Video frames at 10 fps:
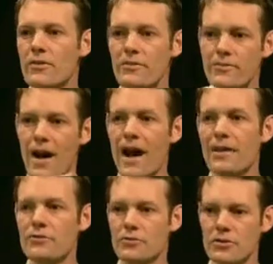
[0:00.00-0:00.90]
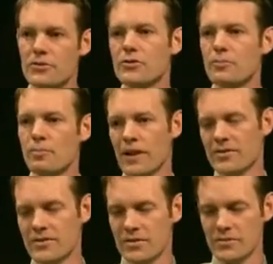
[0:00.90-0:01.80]
5 traditional
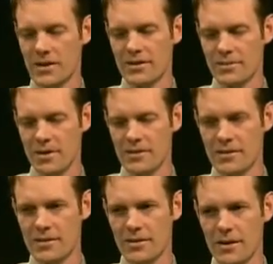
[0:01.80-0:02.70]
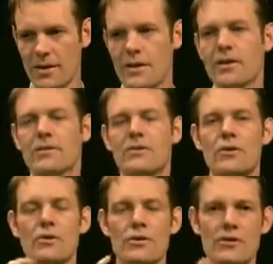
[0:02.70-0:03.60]
branches of Chinese medicine.
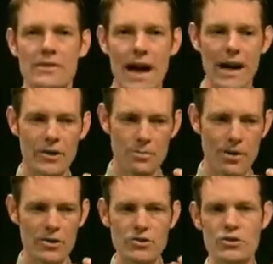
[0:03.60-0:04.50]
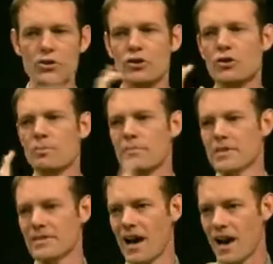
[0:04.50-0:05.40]
So there's acupuncture,
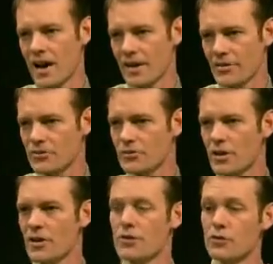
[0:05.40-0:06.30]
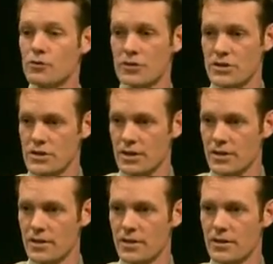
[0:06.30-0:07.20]
massage,
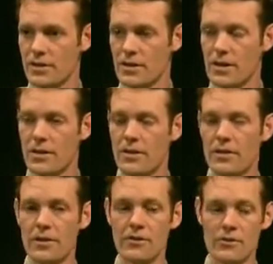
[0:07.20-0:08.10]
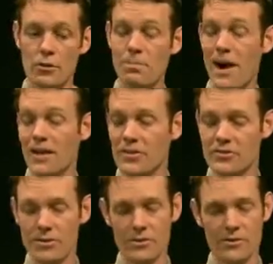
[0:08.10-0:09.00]
nutrition, there's
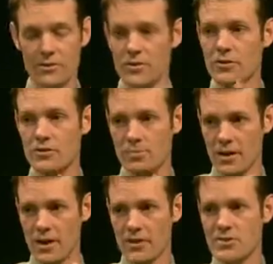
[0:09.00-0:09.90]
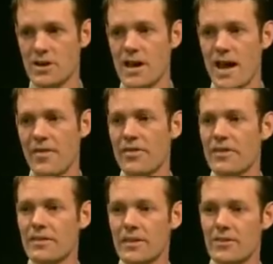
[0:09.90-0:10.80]
herbology, which is a huge branch, and
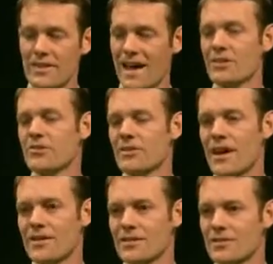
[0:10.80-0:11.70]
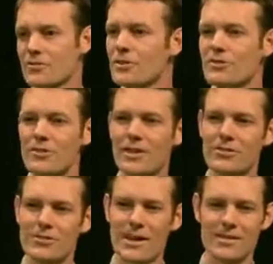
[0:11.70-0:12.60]
then there's exercises, traditional
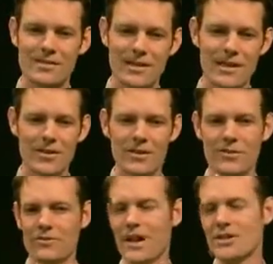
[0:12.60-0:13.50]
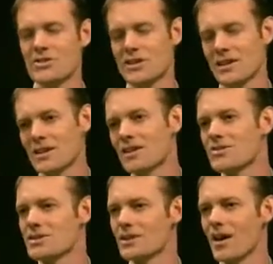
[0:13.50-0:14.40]
exercises like you hear of Tai Chi and
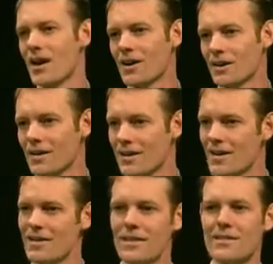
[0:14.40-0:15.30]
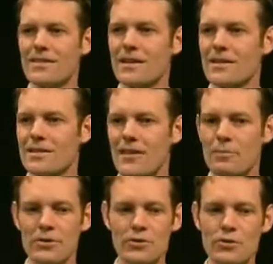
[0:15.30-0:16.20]
Qigong. These things have
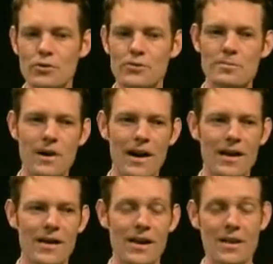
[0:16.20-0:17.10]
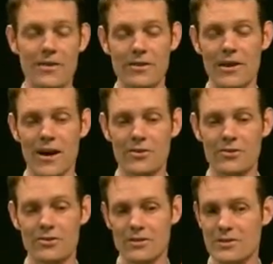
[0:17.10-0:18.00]
been used by the
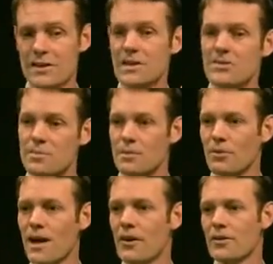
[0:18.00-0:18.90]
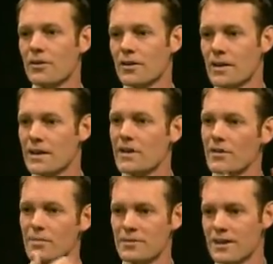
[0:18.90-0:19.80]
doctor to teach people how to heal
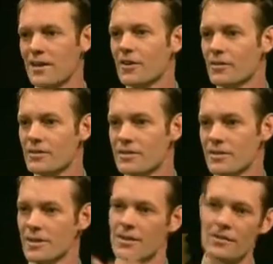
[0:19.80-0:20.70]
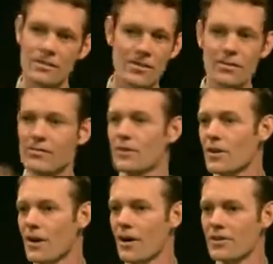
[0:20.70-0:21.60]
themselves,
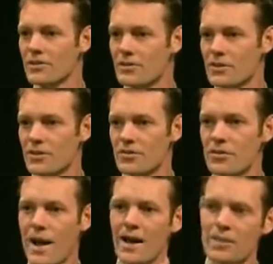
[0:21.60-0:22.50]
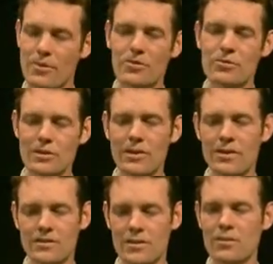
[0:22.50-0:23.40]
for all these years. So acupuncture really
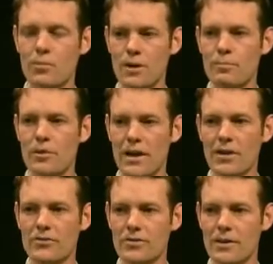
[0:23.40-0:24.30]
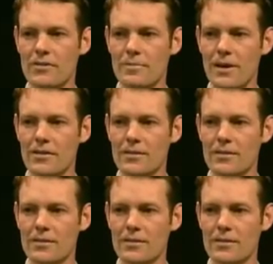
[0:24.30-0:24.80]
is just one branch of the medicine.